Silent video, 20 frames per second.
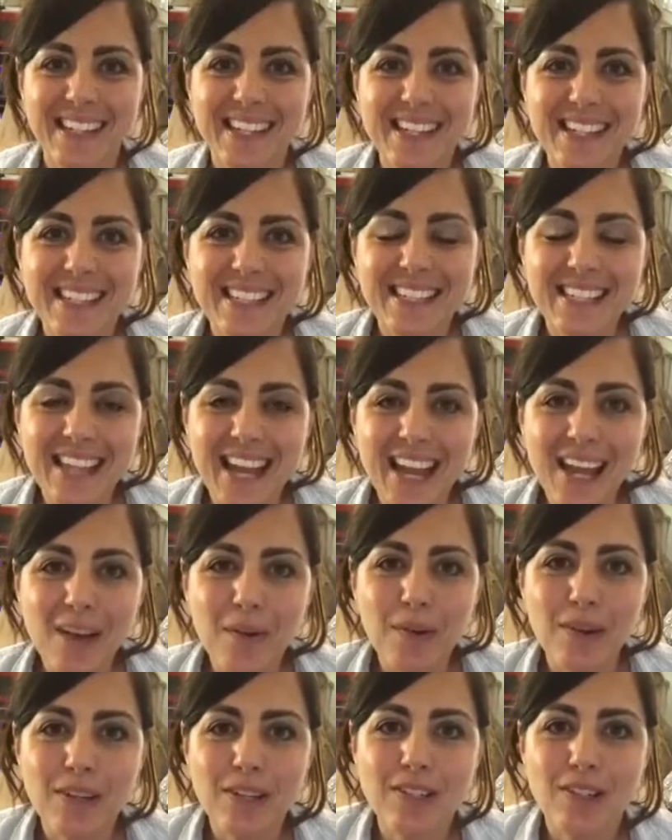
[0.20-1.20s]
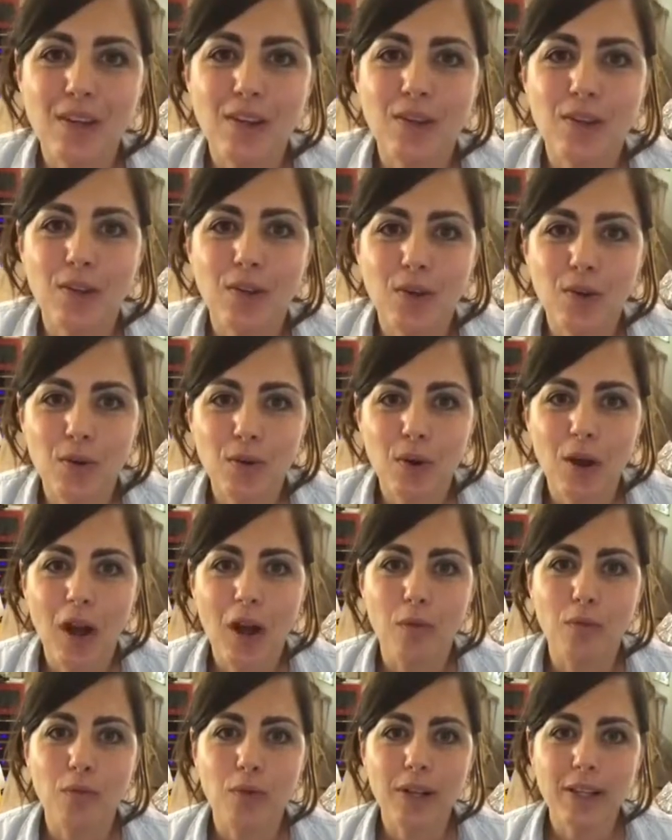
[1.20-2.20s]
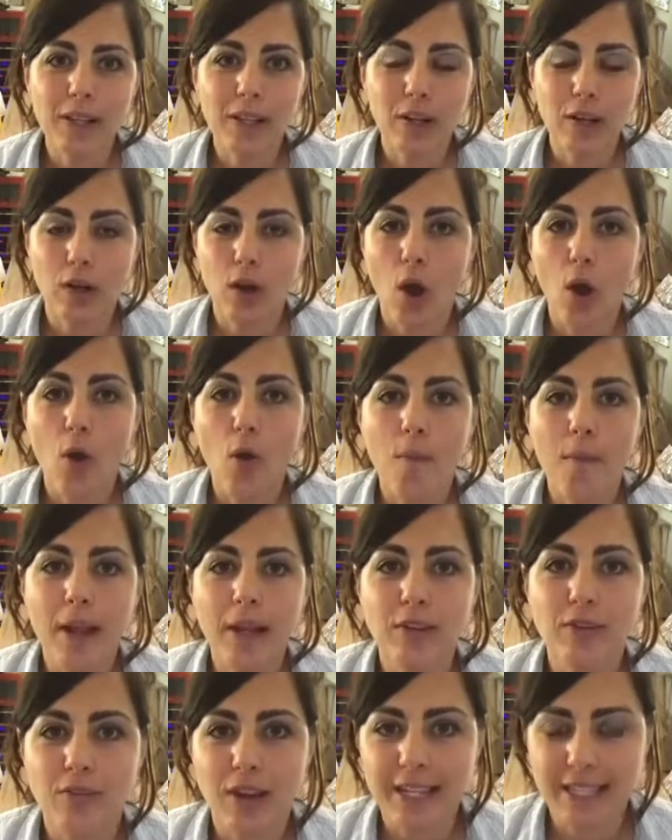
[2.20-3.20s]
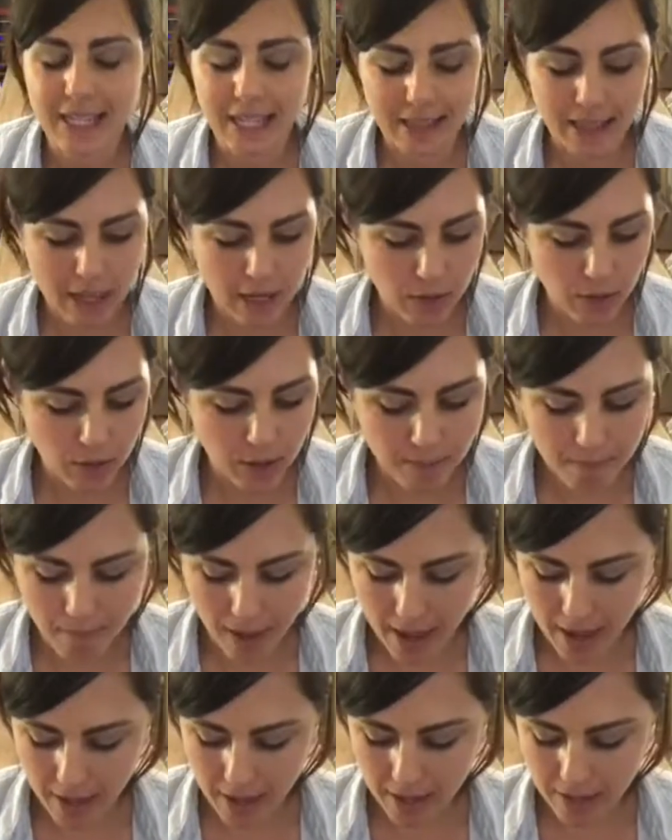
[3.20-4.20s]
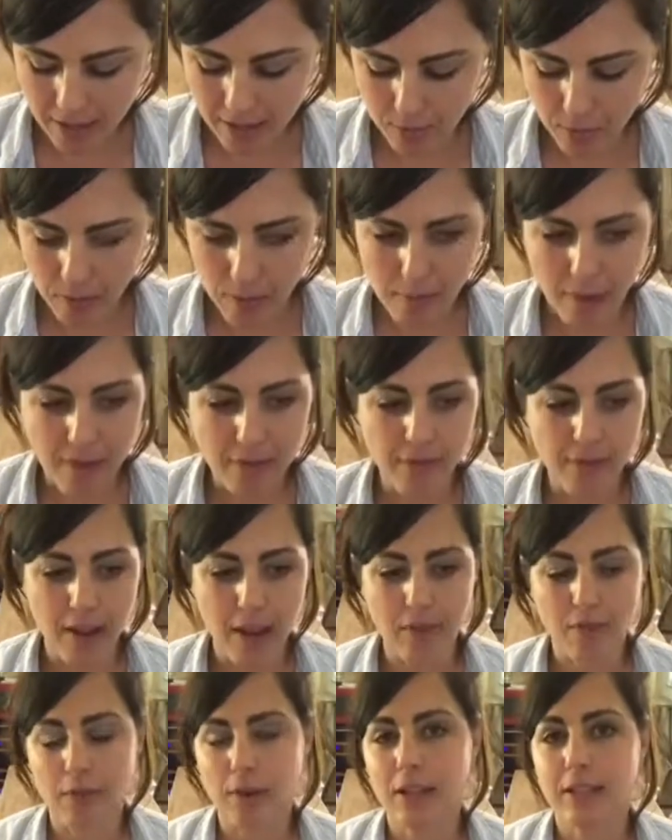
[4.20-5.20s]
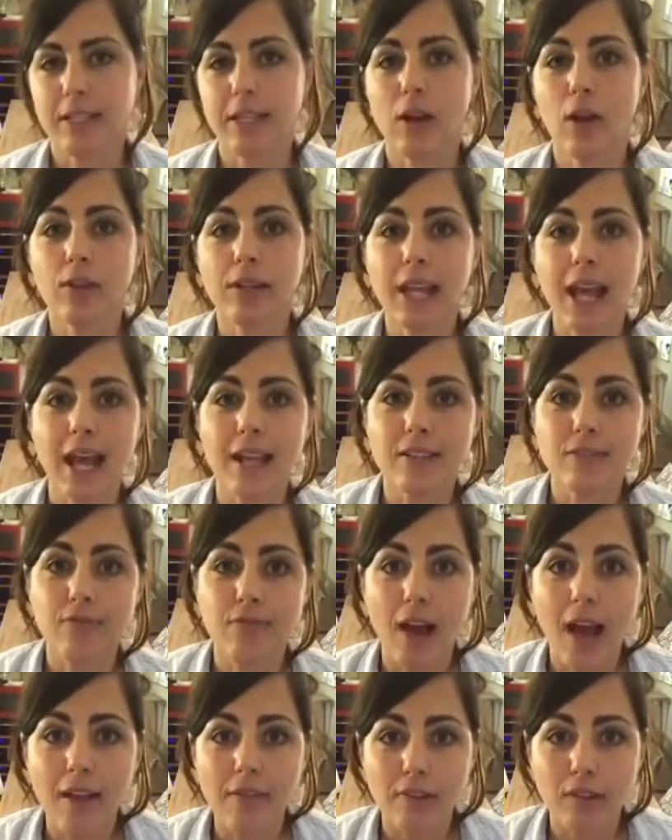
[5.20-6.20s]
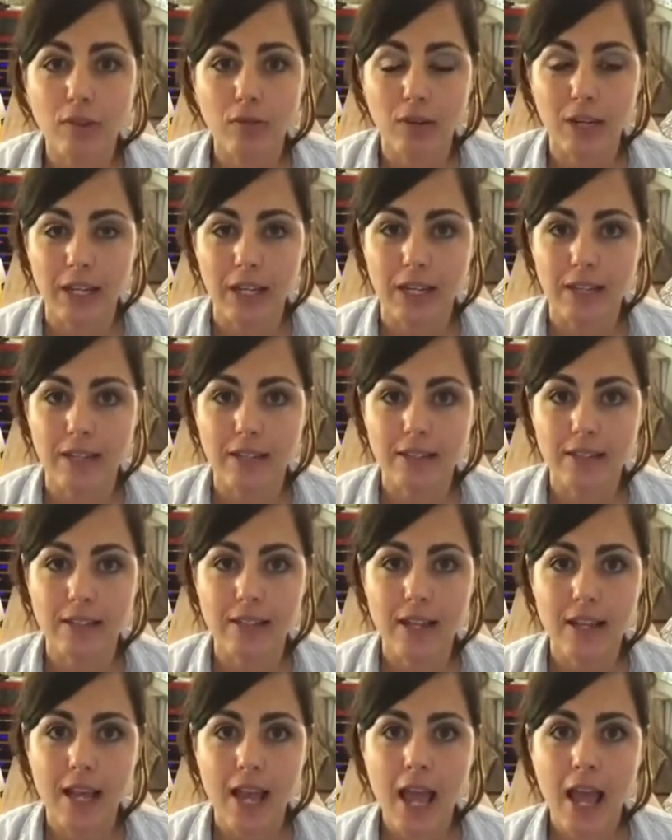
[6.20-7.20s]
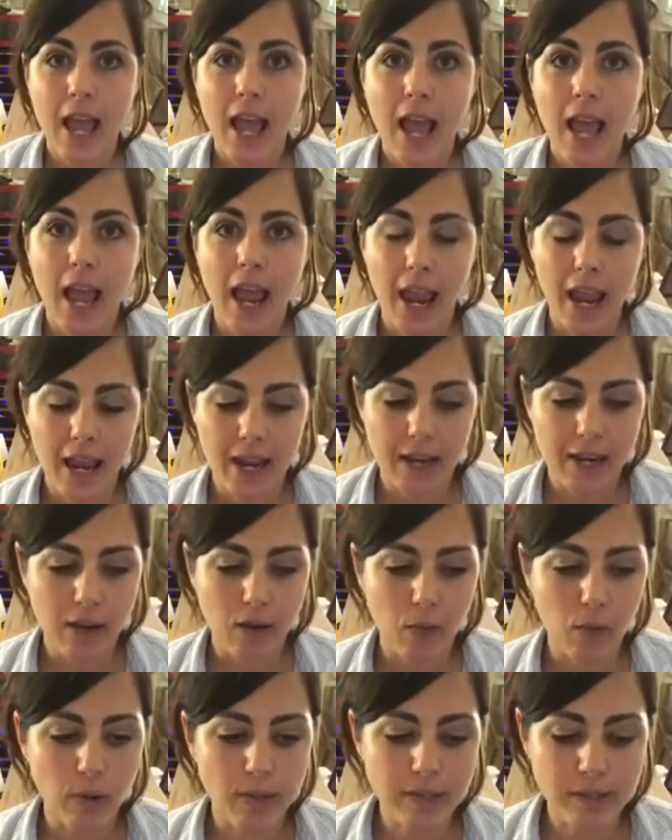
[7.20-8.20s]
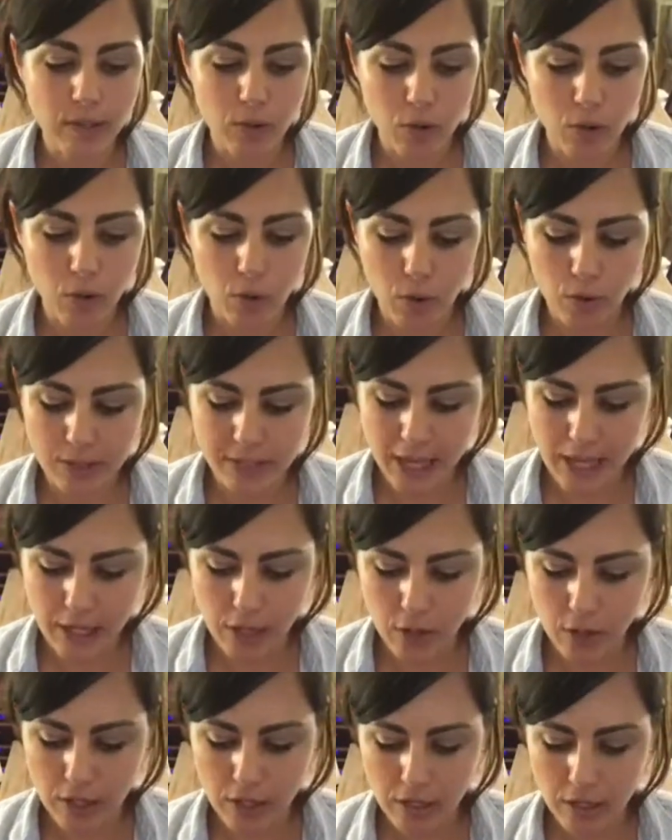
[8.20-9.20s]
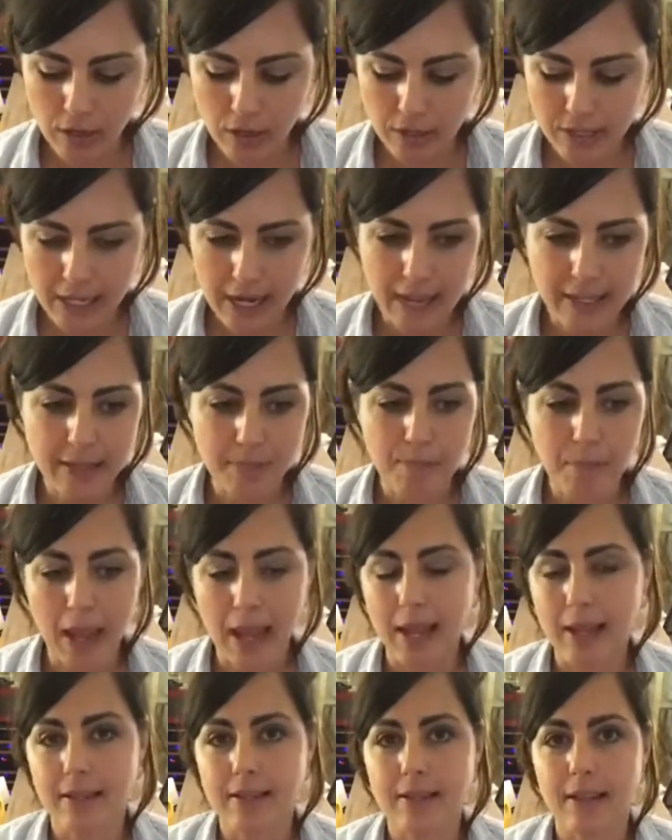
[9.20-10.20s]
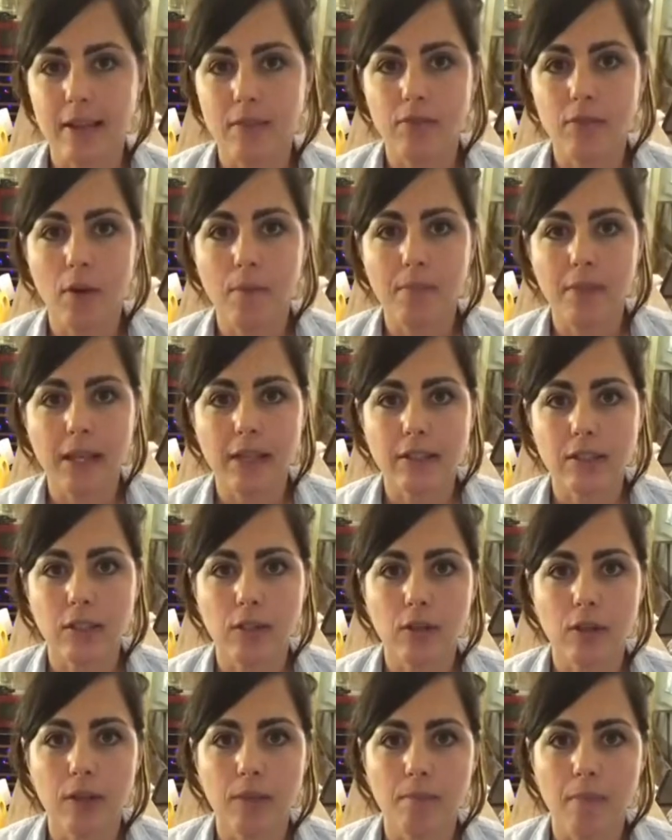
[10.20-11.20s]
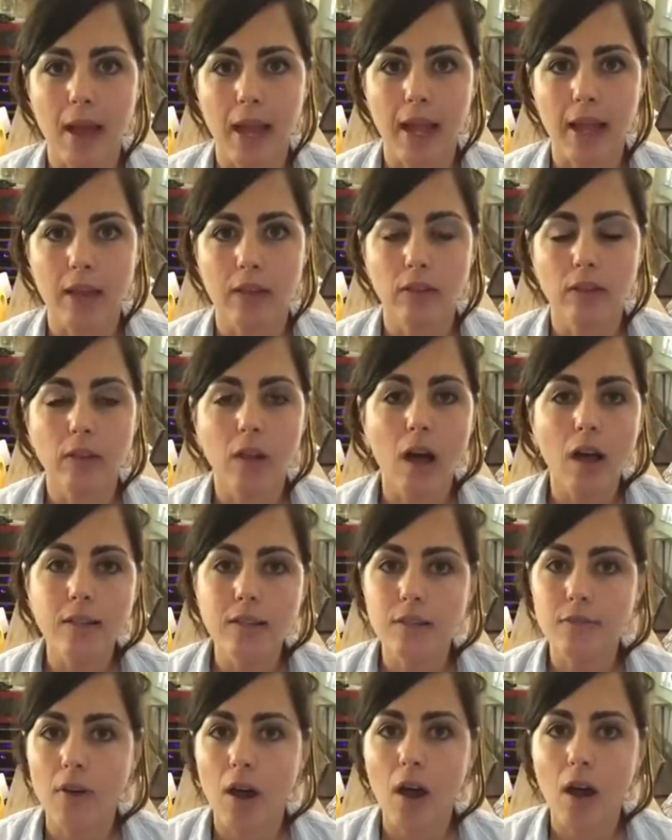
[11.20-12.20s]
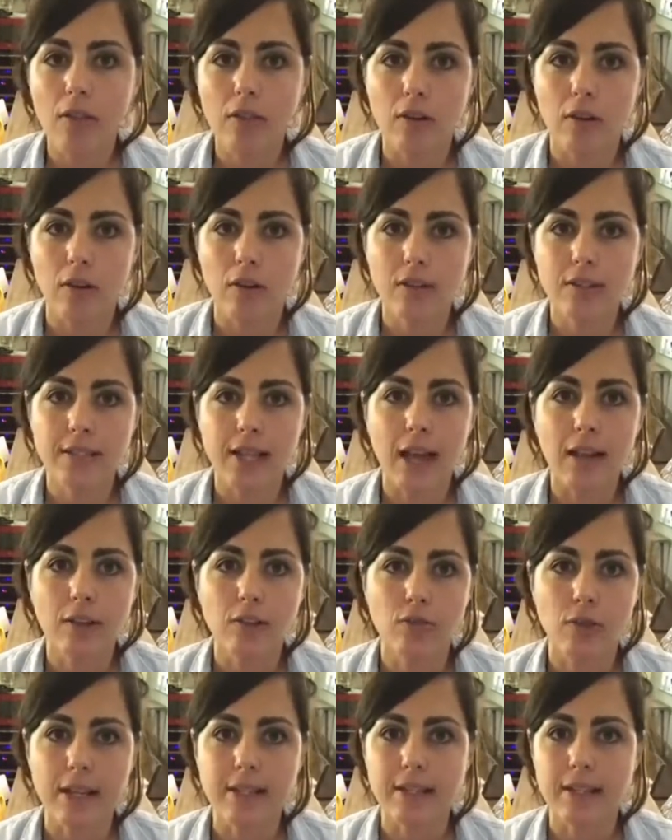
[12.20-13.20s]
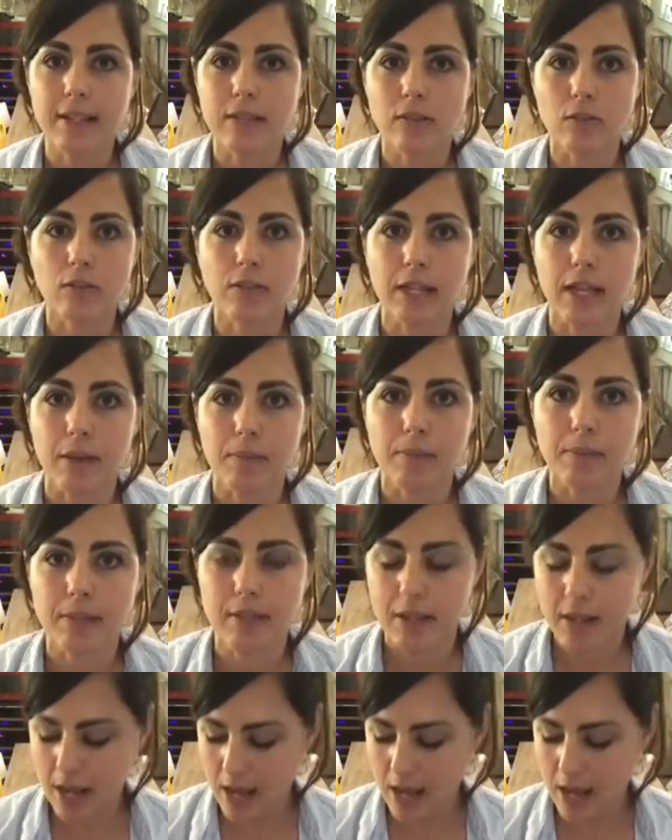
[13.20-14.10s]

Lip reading: Today I want to show you a really good homemade dressing that you can make. It's one of my favorites. It only has 5 ingredients. And what's so cool is that you can use it as a base, and from this you can make lots of other salad dressings or dips.